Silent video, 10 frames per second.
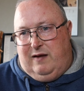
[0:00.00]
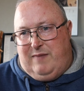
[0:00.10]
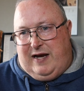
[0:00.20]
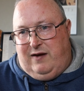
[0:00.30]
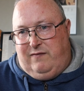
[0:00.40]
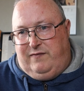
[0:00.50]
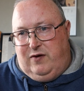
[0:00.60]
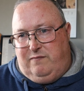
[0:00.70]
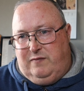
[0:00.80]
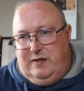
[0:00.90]
making a
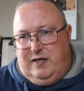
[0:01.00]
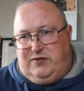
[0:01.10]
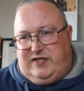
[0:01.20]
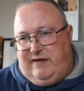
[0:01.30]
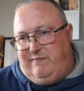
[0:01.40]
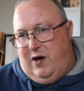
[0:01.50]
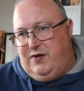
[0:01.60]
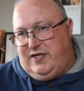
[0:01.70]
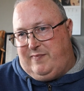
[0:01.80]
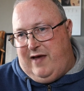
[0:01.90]
few interesting
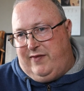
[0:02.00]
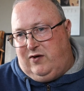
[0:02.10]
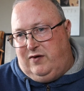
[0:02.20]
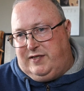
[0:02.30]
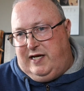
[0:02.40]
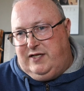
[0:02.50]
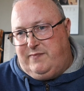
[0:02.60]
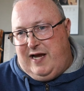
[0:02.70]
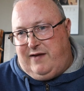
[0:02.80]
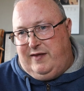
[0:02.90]
posts about the contents
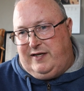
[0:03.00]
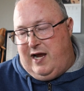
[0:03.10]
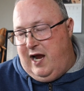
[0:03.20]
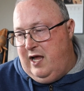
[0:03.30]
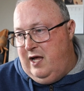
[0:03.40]
back in the day.